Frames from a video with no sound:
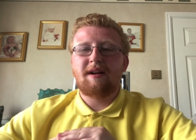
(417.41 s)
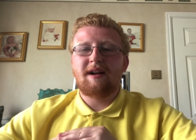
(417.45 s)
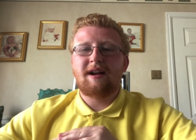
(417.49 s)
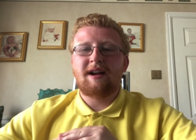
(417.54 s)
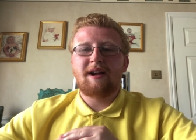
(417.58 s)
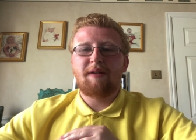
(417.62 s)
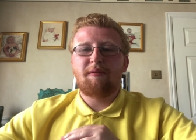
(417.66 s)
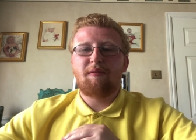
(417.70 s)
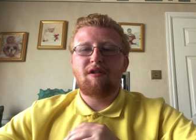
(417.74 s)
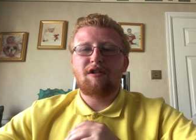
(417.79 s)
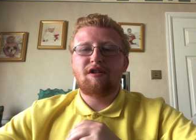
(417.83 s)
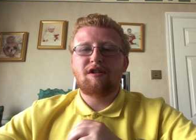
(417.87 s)
and he
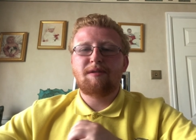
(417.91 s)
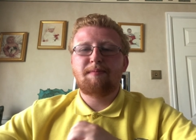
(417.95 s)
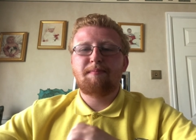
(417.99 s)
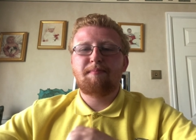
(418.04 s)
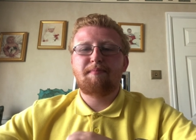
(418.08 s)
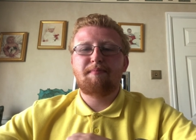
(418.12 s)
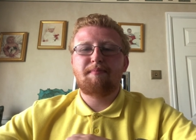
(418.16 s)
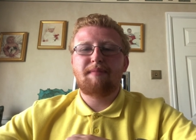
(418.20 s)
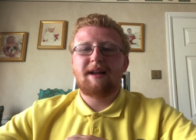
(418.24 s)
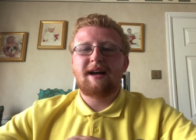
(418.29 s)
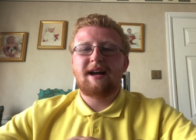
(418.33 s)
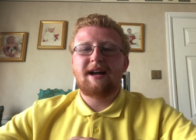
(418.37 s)
would just
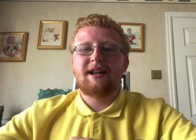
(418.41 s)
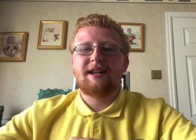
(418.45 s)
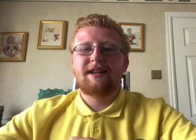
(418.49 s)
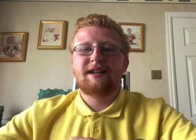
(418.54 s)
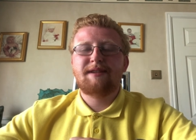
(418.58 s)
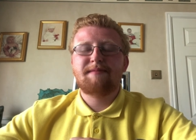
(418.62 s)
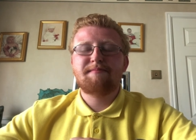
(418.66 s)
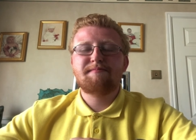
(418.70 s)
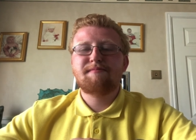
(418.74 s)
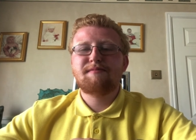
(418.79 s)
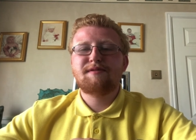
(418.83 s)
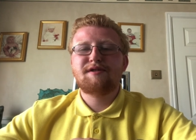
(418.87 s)
blast
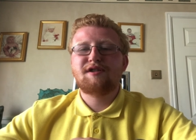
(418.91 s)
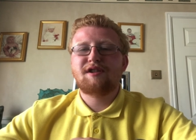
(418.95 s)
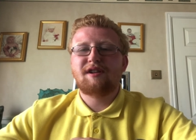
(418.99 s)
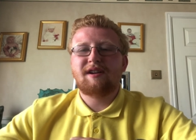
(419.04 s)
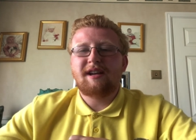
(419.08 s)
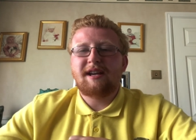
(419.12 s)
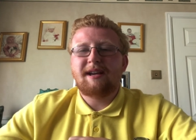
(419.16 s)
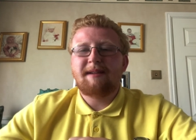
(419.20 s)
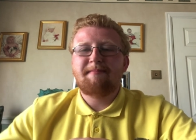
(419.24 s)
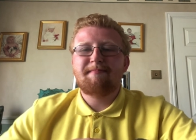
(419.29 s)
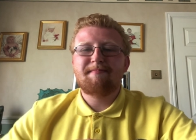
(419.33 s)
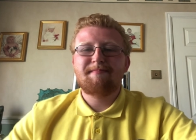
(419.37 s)

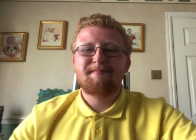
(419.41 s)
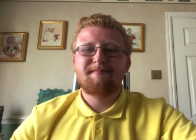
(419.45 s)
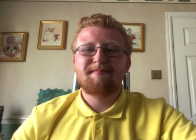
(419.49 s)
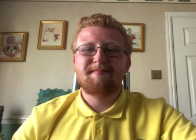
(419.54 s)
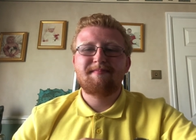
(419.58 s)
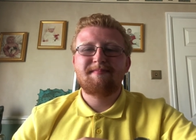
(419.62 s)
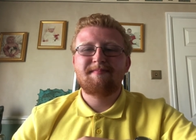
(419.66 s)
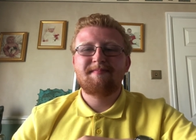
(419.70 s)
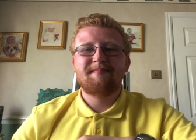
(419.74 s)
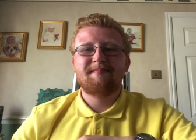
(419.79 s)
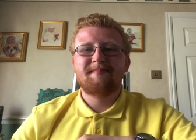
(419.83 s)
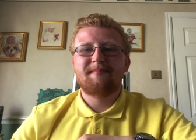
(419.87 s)
Chucky
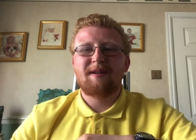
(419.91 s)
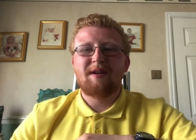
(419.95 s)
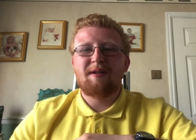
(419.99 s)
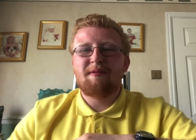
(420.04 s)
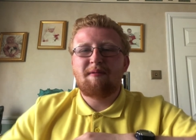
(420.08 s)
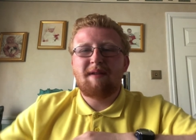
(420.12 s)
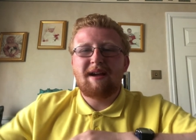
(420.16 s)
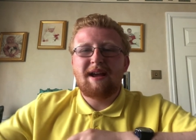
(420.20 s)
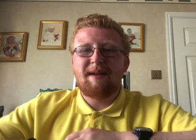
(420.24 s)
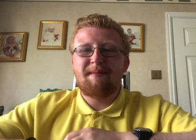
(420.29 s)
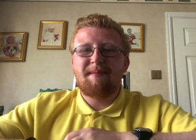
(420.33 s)
away.